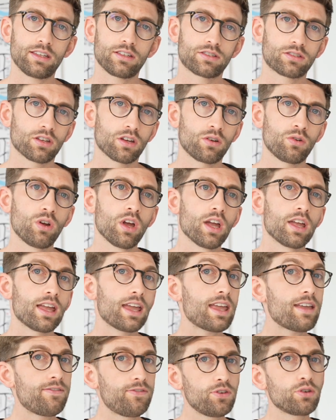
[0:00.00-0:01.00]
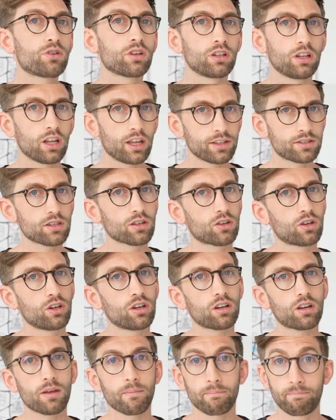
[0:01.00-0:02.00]
So if you can learn to
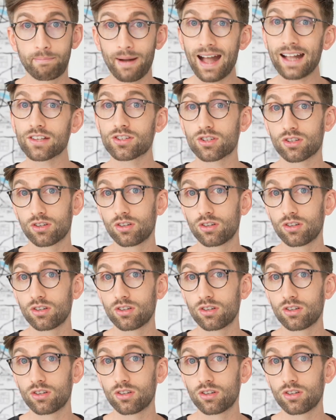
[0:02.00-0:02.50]
cook, batch